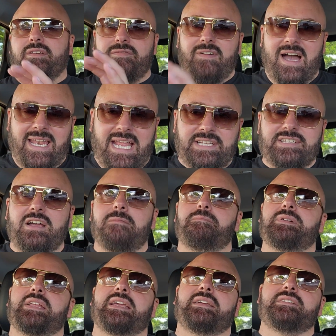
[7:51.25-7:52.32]
the finance
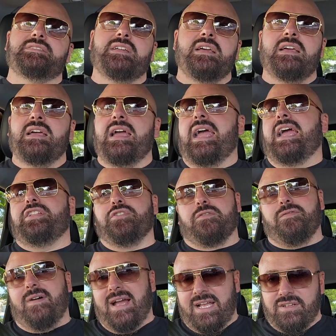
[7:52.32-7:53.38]
companies and your
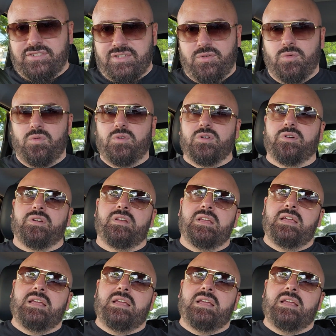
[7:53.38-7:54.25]
FICO score